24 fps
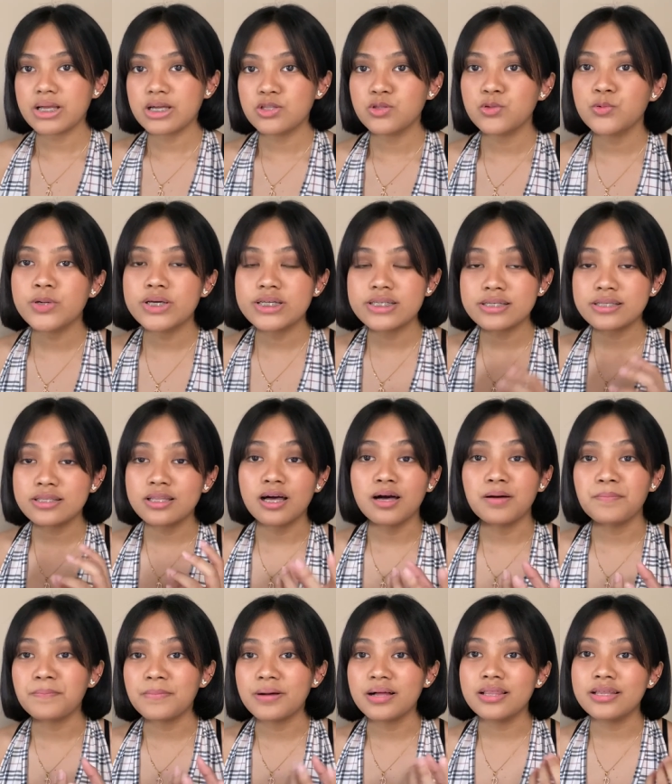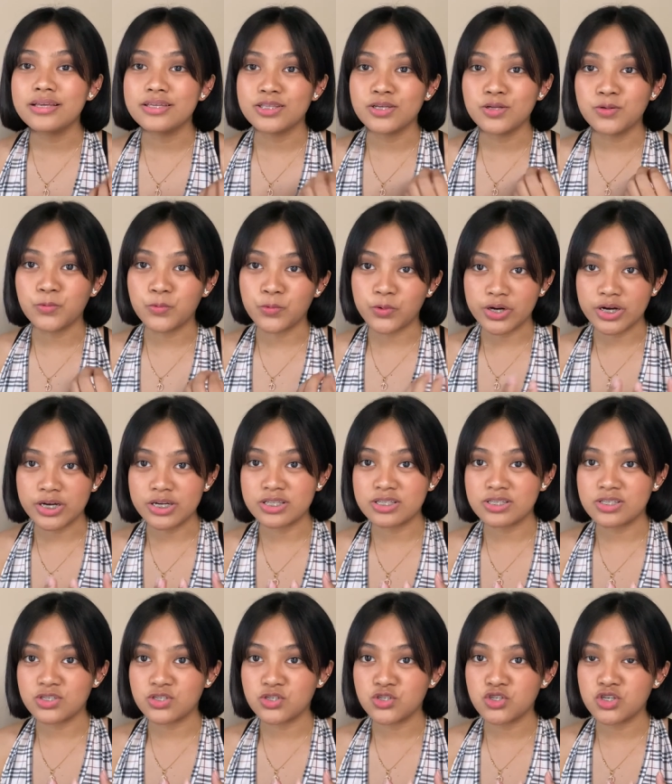twists up a little
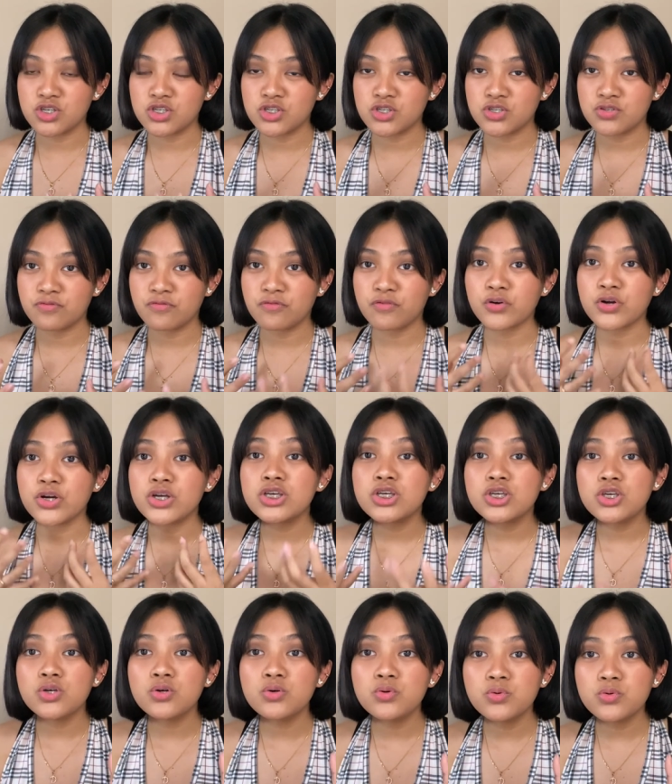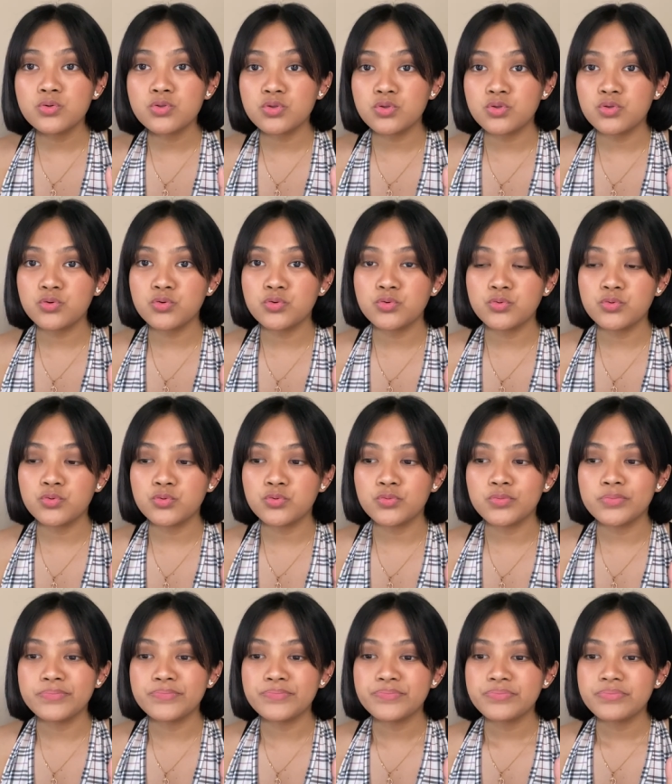words just for you to
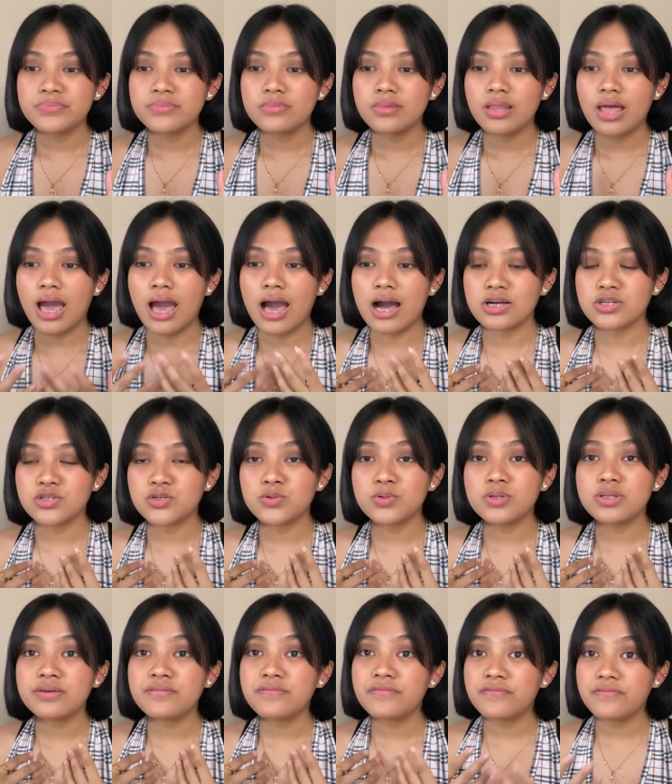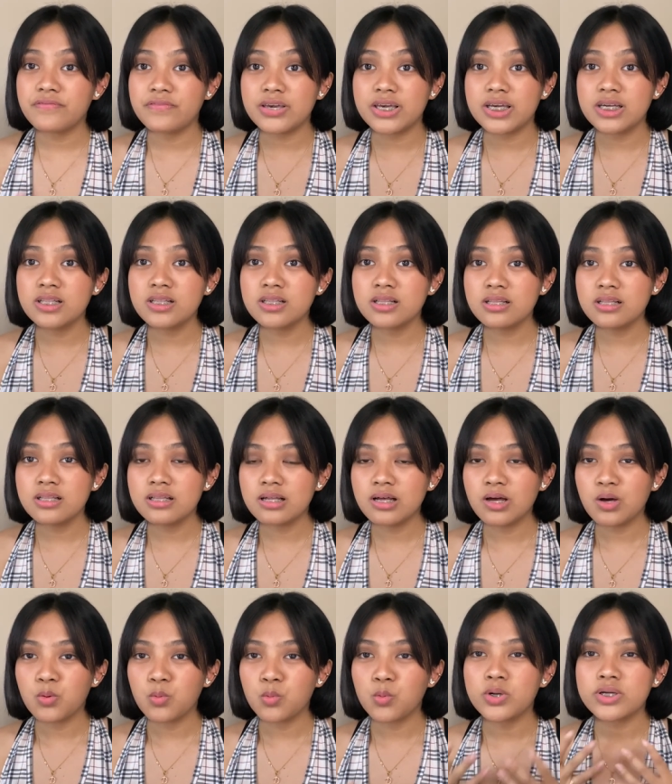actually feel
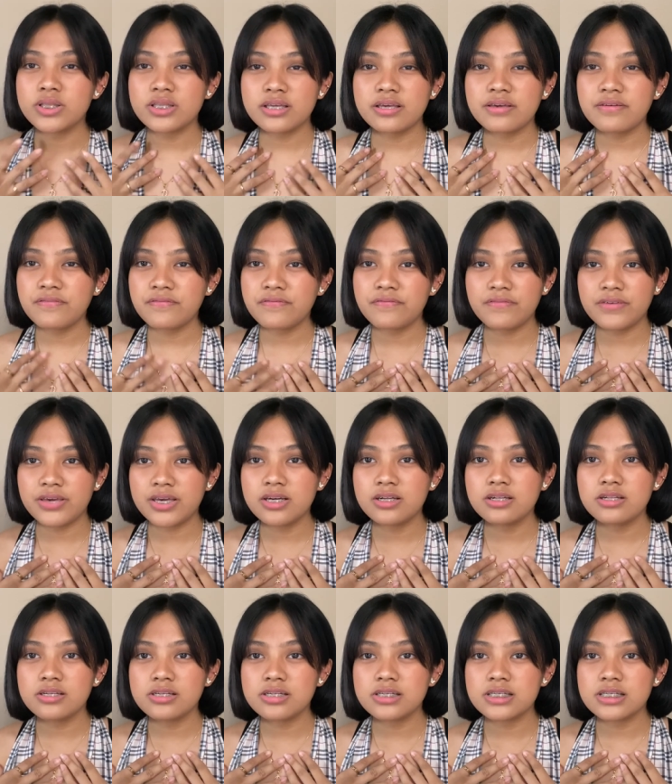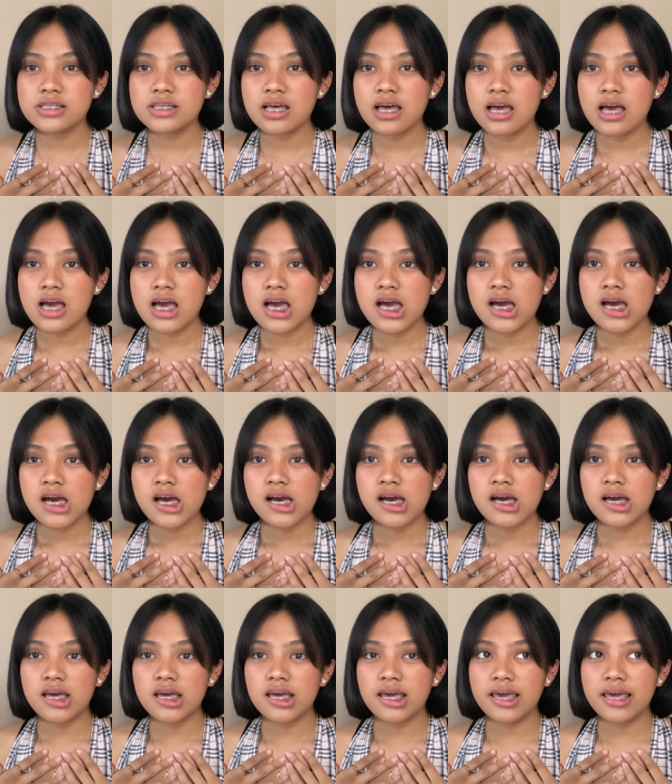what he feels
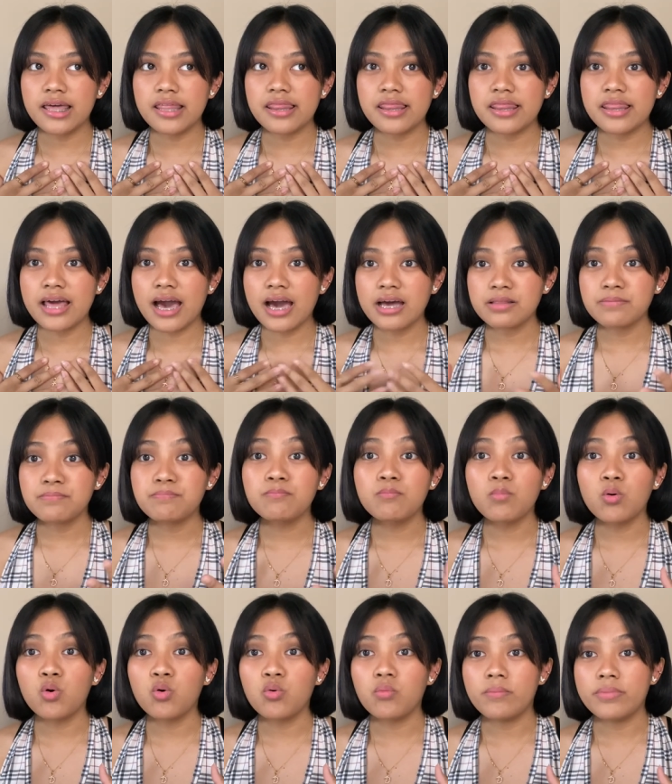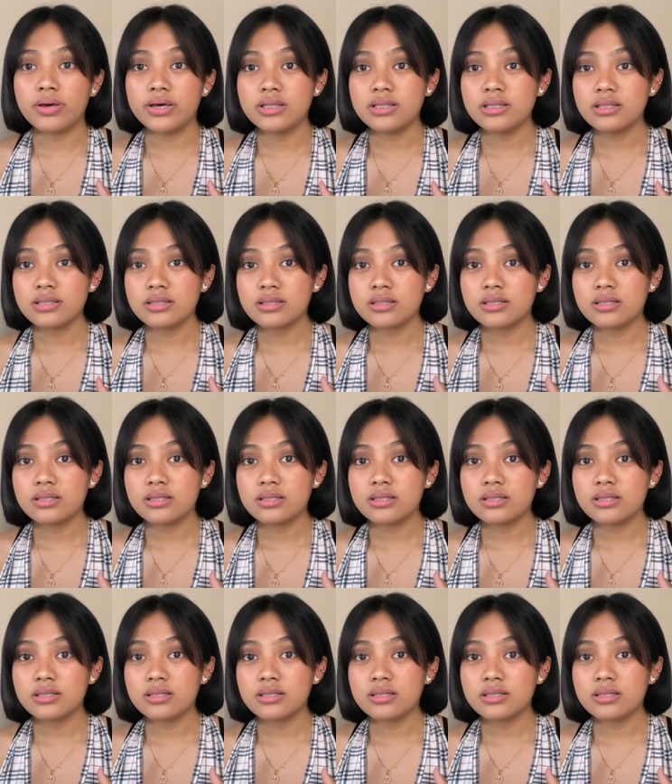in that moment.